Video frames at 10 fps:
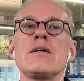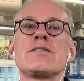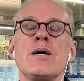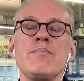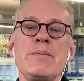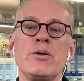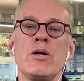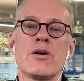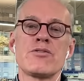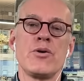some people
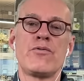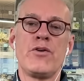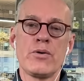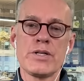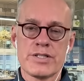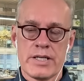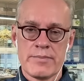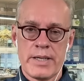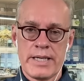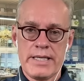are so focused on
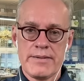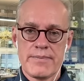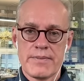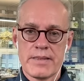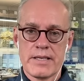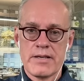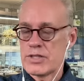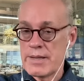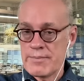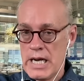money, which
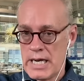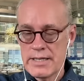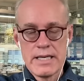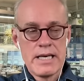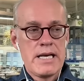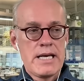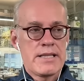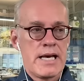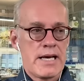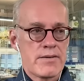I'm not,
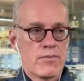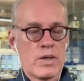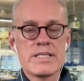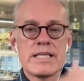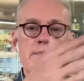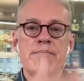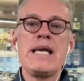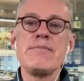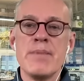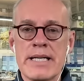that once they
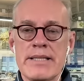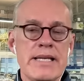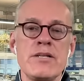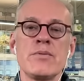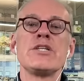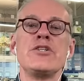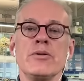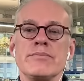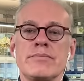made money, they didn't know what to do.